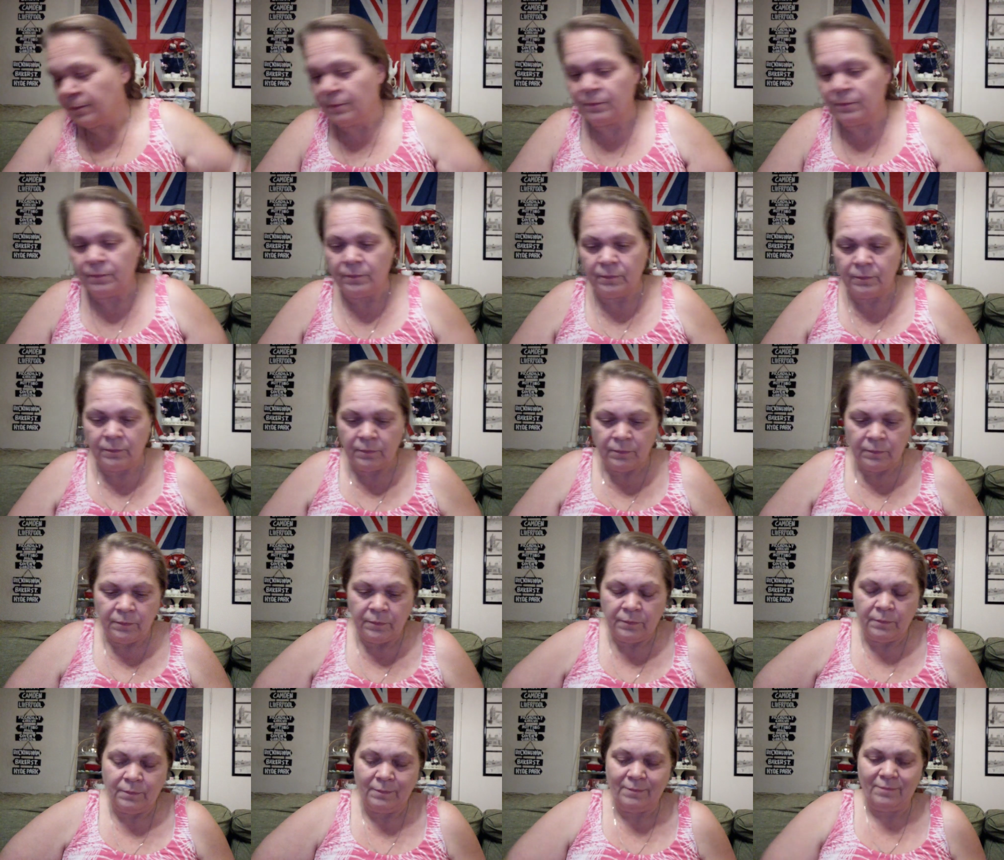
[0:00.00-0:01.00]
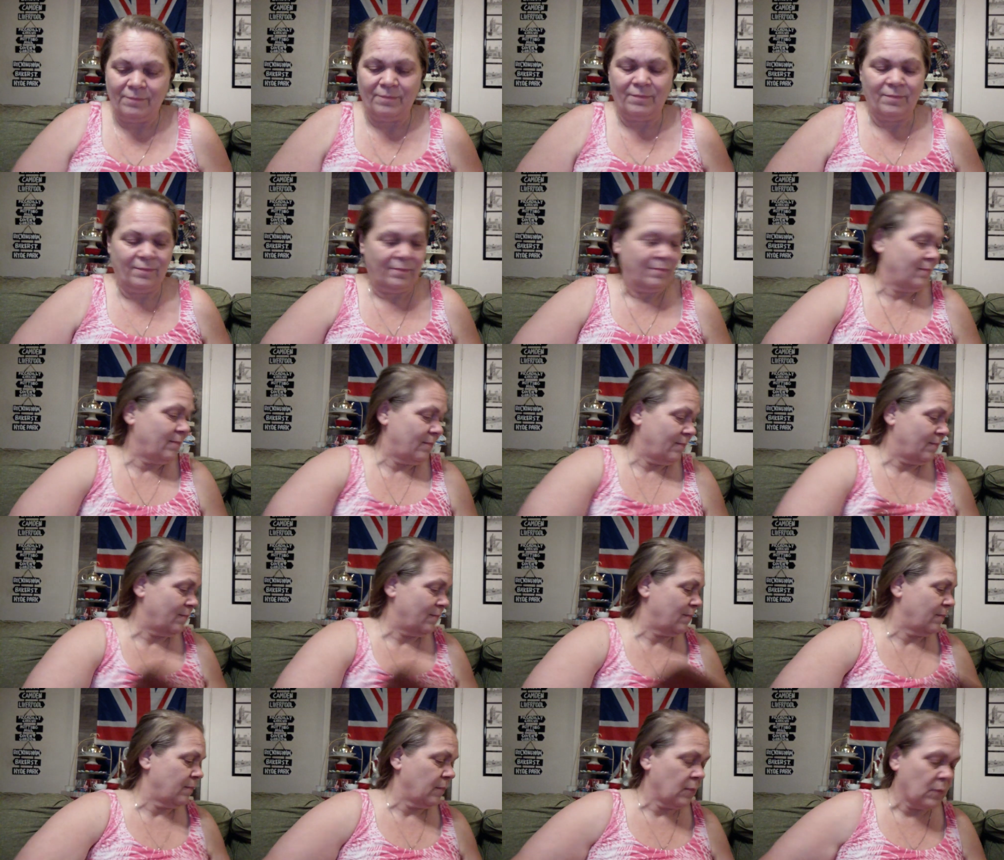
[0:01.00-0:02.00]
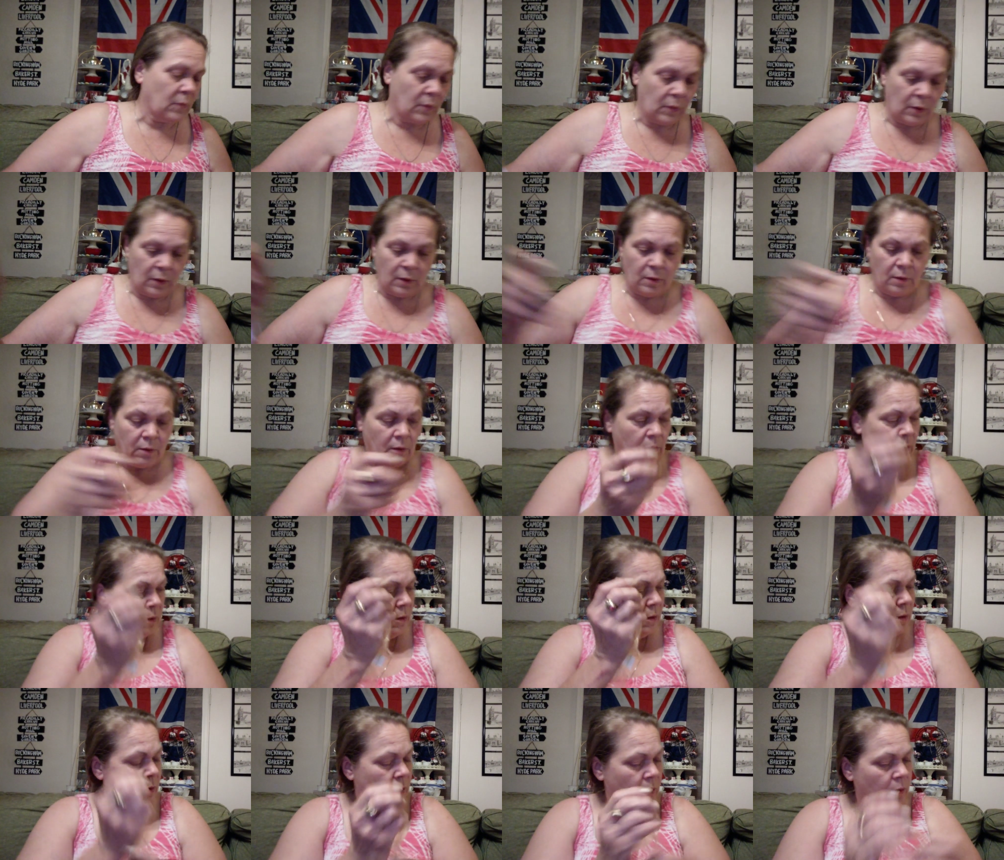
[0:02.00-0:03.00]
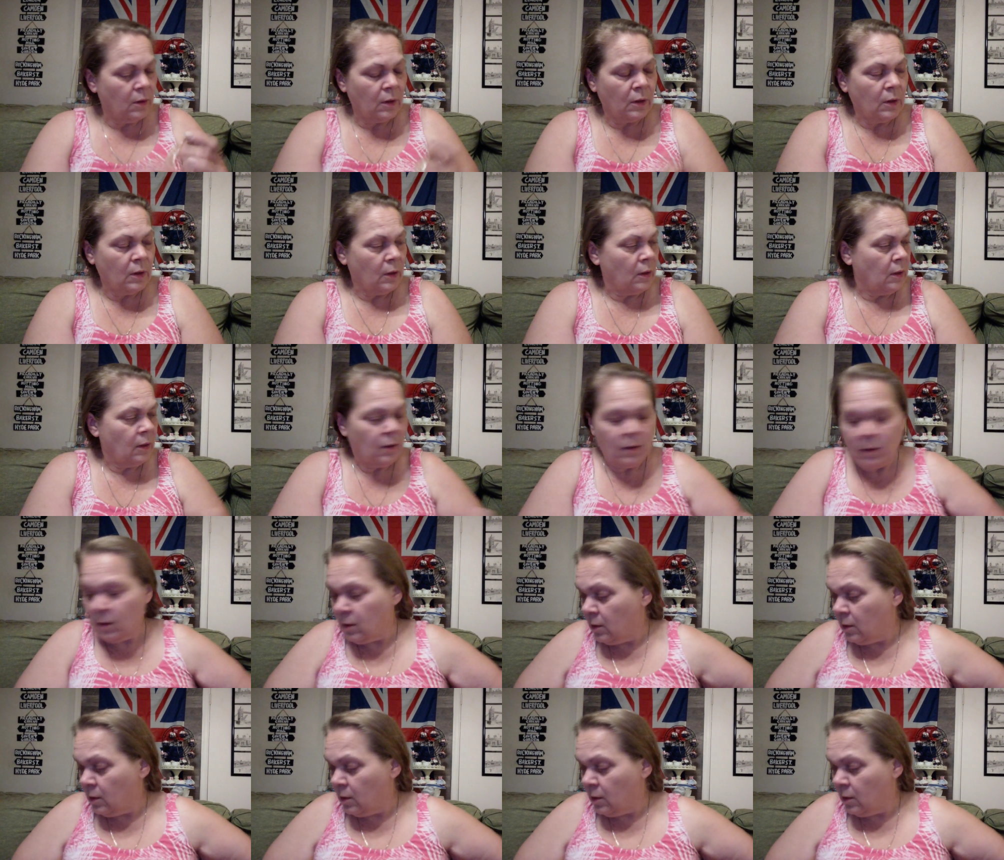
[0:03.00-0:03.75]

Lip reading: Nothing is said.